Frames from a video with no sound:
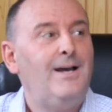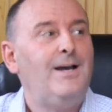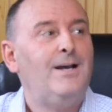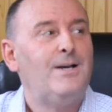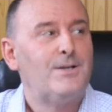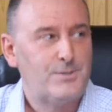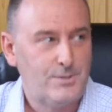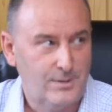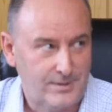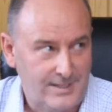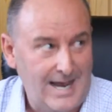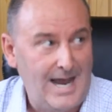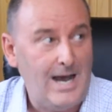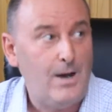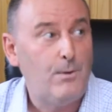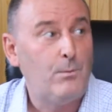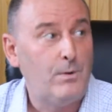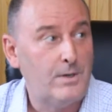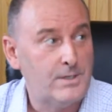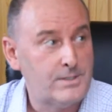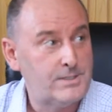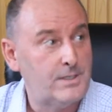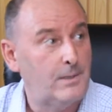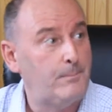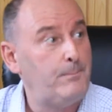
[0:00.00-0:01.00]
So that
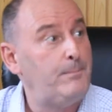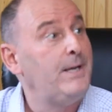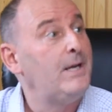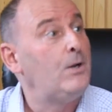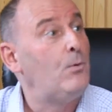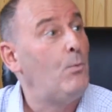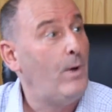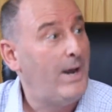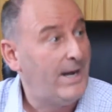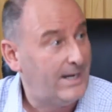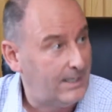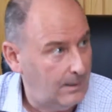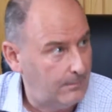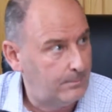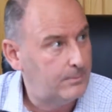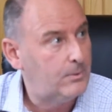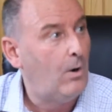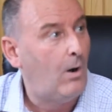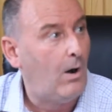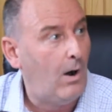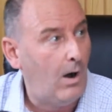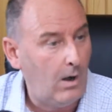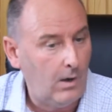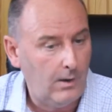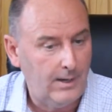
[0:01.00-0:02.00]
was a big wake-up
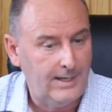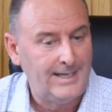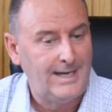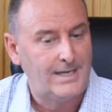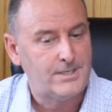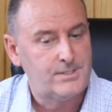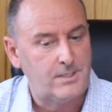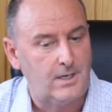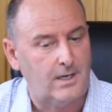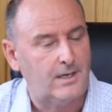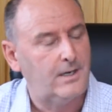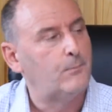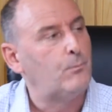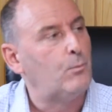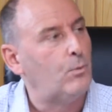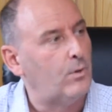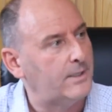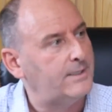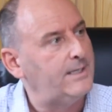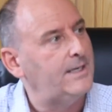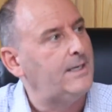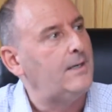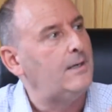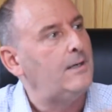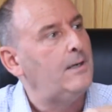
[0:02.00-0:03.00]
call. And I started
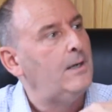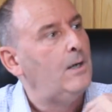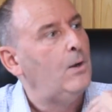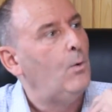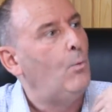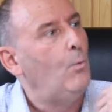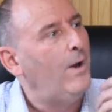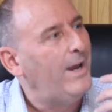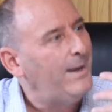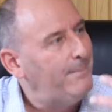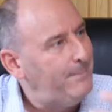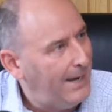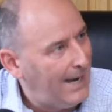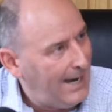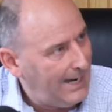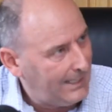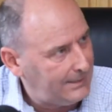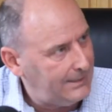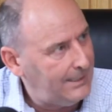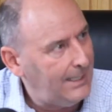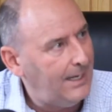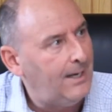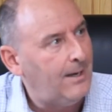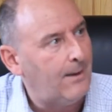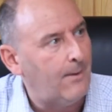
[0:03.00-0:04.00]
working way back
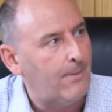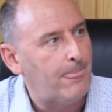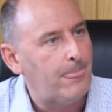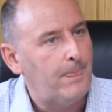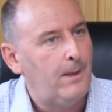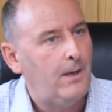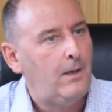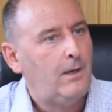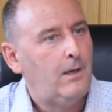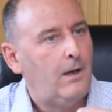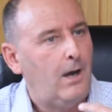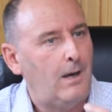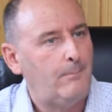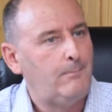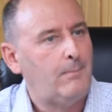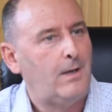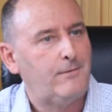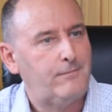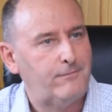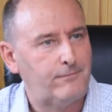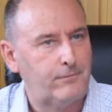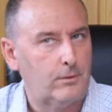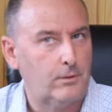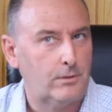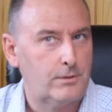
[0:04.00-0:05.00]
then on my
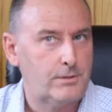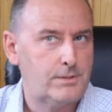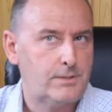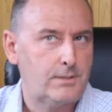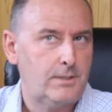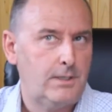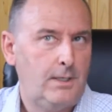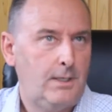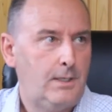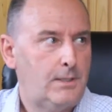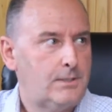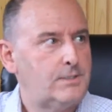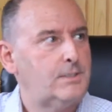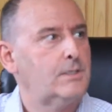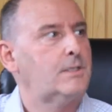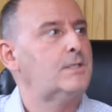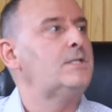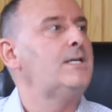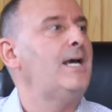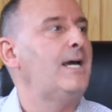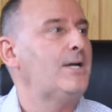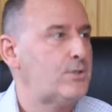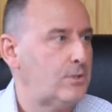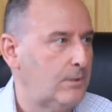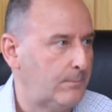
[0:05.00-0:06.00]
first
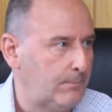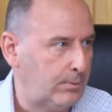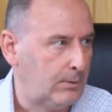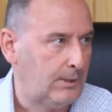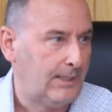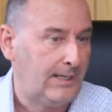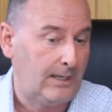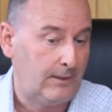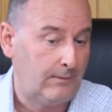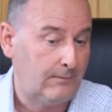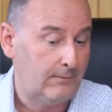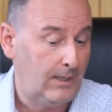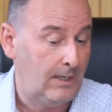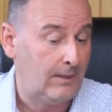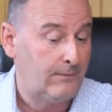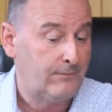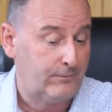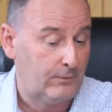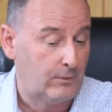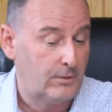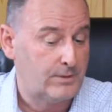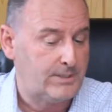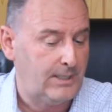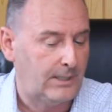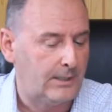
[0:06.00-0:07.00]
succession plan. And
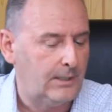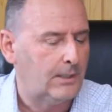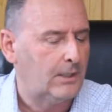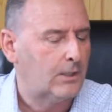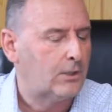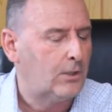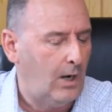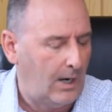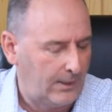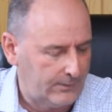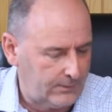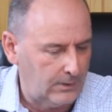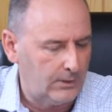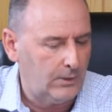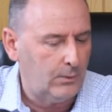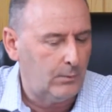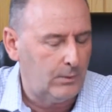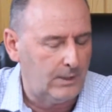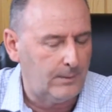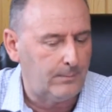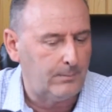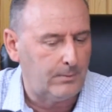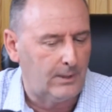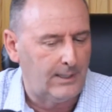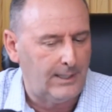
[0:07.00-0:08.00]
first I did a
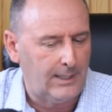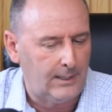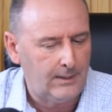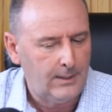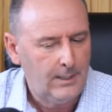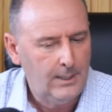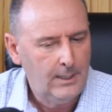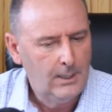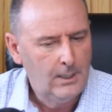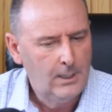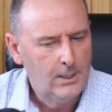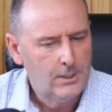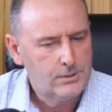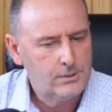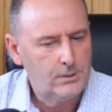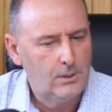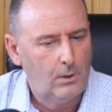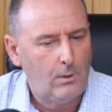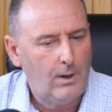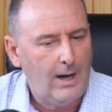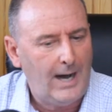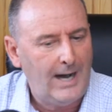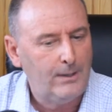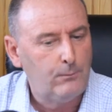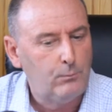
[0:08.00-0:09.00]
continuity plan. So
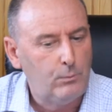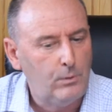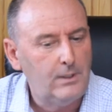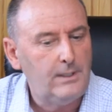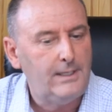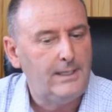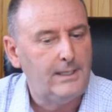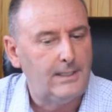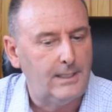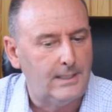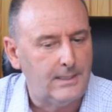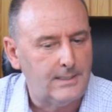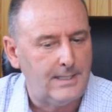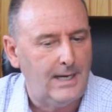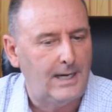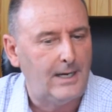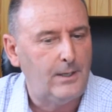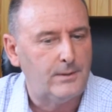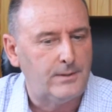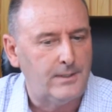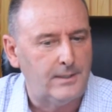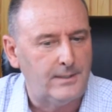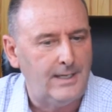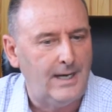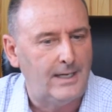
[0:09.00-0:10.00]
I really can tell you
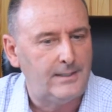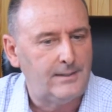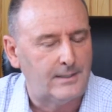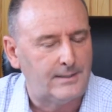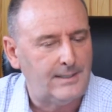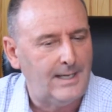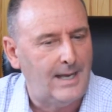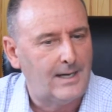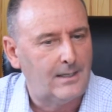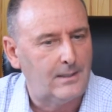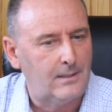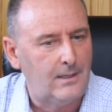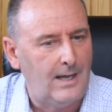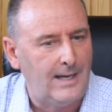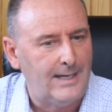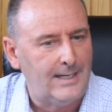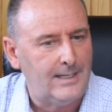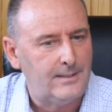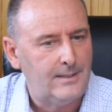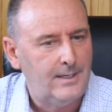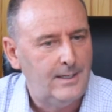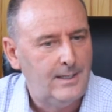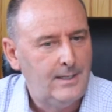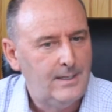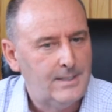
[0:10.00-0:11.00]
the day that that
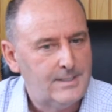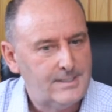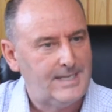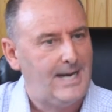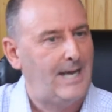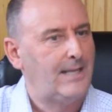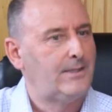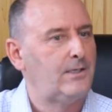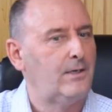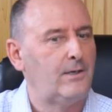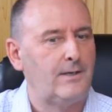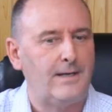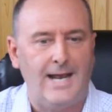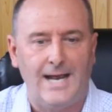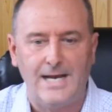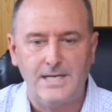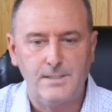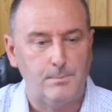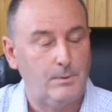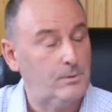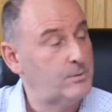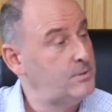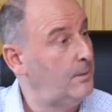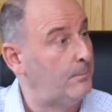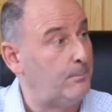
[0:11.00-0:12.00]
client sat there and asked
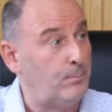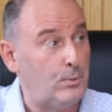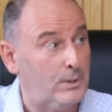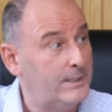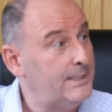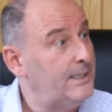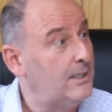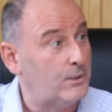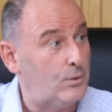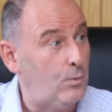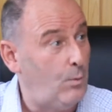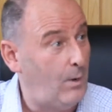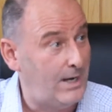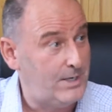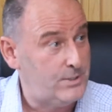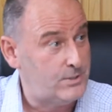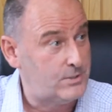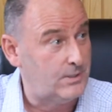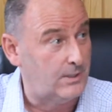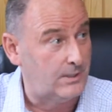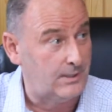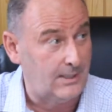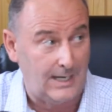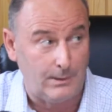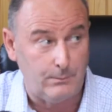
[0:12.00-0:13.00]
me, it was a brilliant
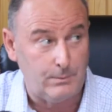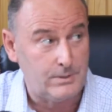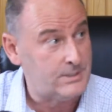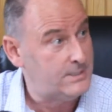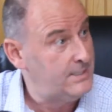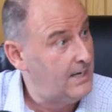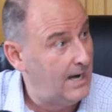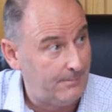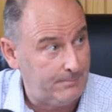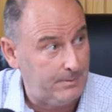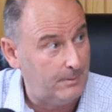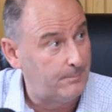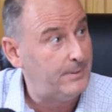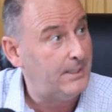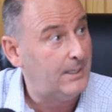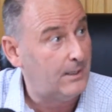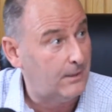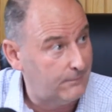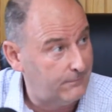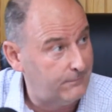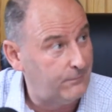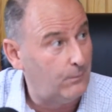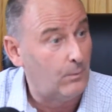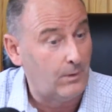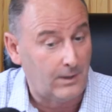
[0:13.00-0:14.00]
question. I was not
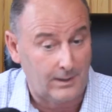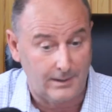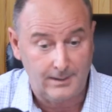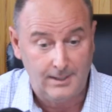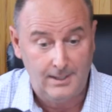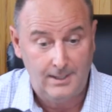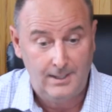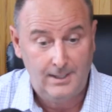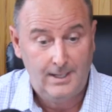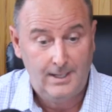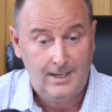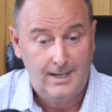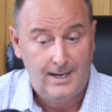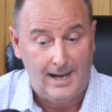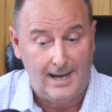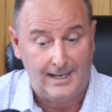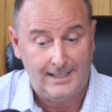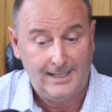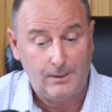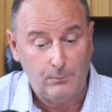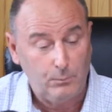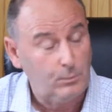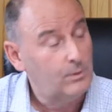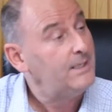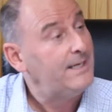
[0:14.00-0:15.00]
prepared for it. And I
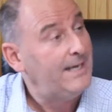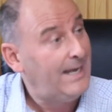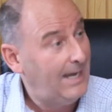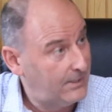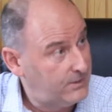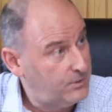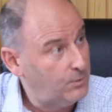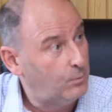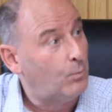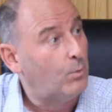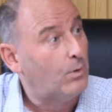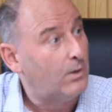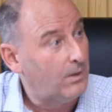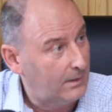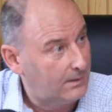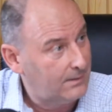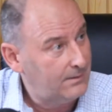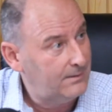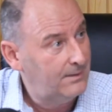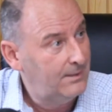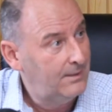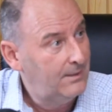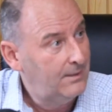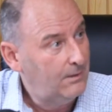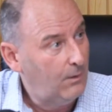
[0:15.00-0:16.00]
really had to work
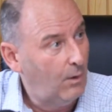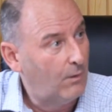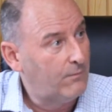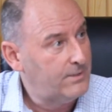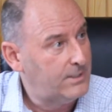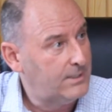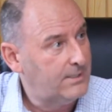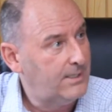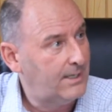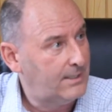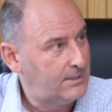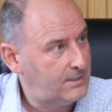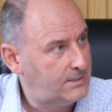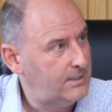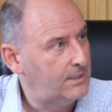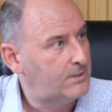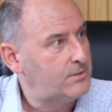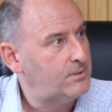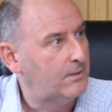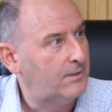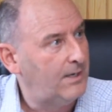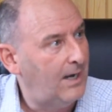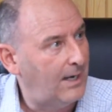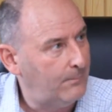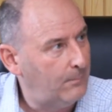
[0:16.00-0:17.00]
over the next 6
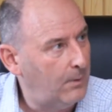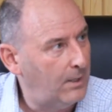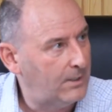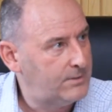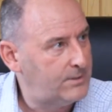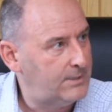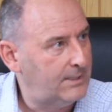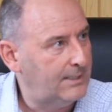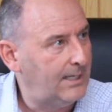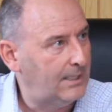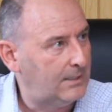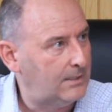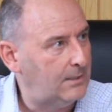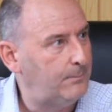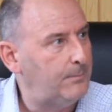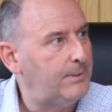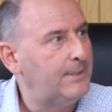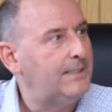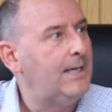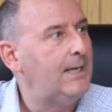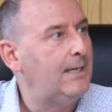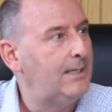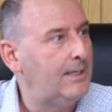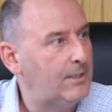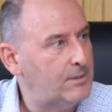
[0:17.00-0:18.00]
or 9 months to get the
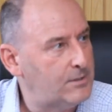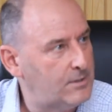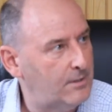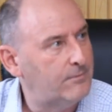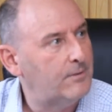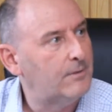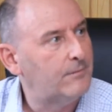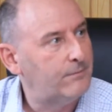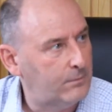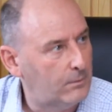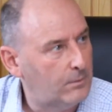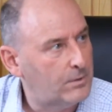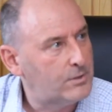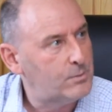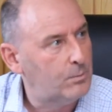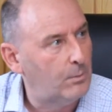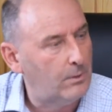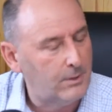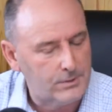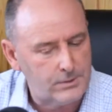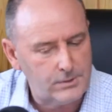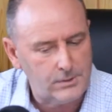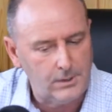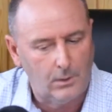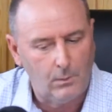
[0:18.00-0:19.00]
beginnings of the first
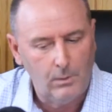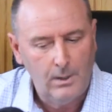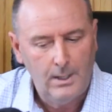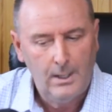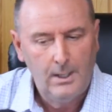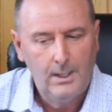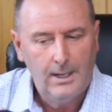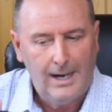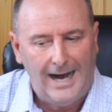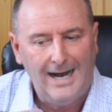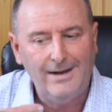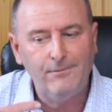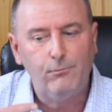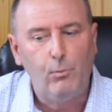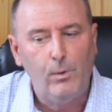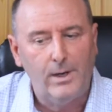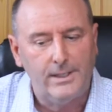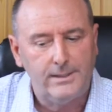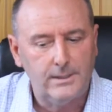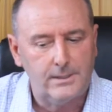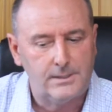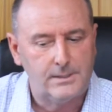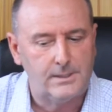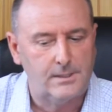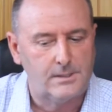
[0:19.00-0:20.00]
one. So I've
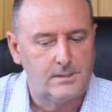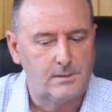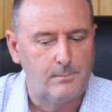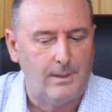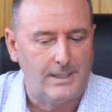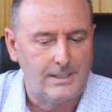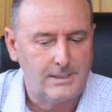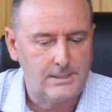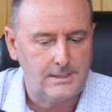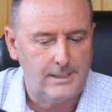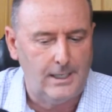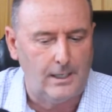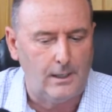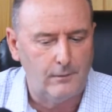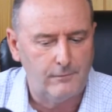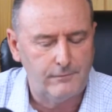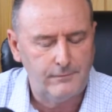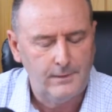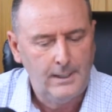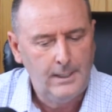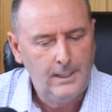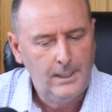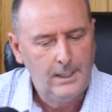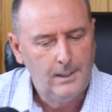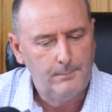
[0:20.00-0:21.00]
witnessed this myself,
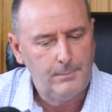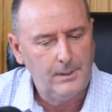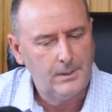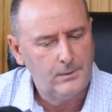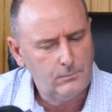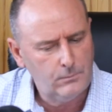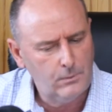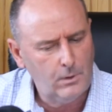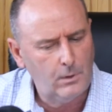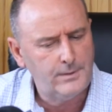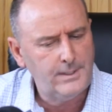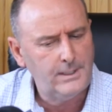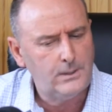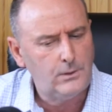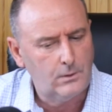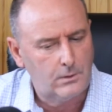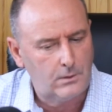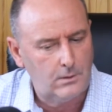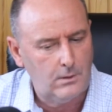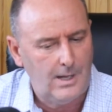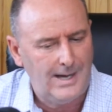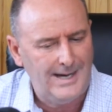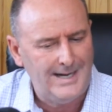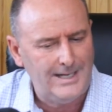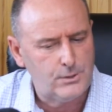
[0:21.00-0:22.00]
but know that your
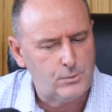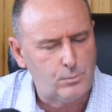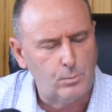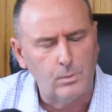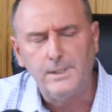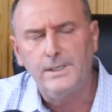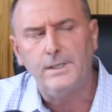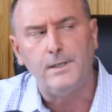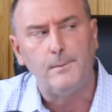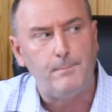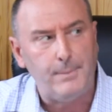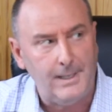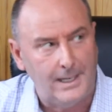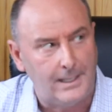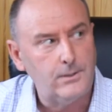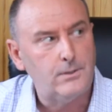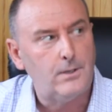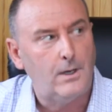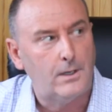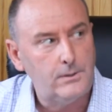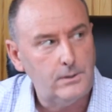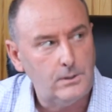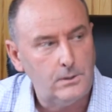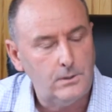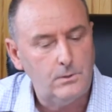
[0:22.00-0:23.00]
clients really depend
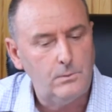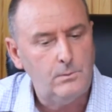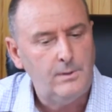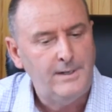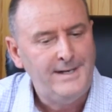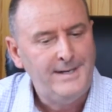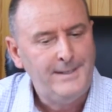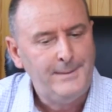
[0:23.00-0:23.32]
on you